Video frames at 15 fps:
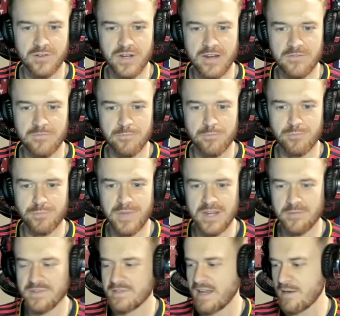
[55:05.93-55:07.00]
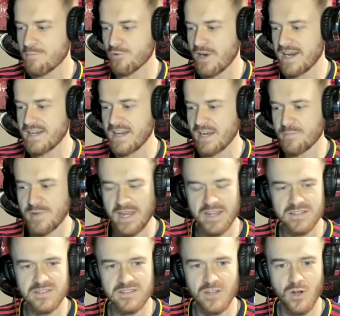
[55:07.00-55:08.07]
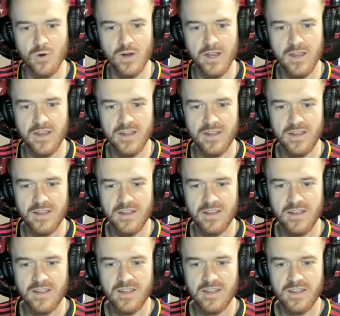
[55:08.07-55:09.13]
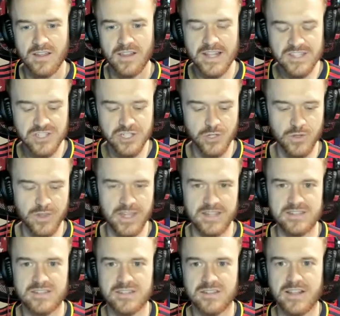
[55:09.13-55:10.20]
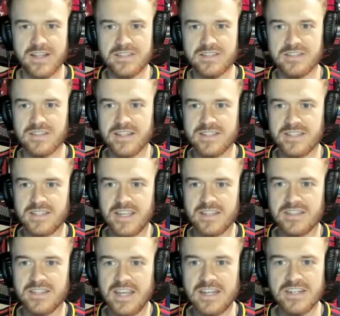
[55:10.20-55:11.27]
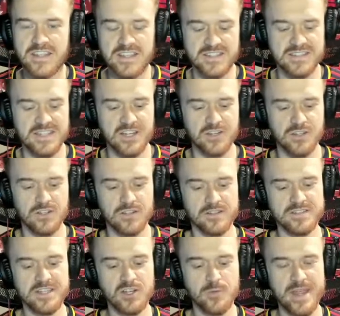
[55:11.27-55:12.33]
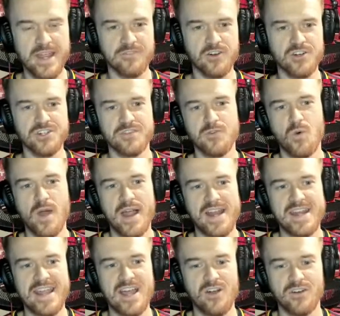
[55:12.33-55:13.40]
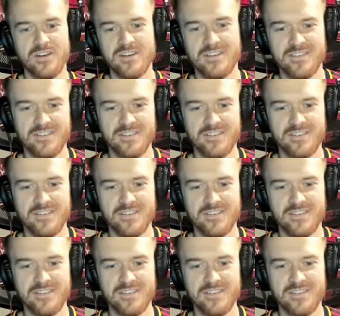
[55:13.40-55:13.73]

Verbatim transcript: and, and being kind of breakneck pace. So Let's do this. Let's let's get into the single single man version of a wind down.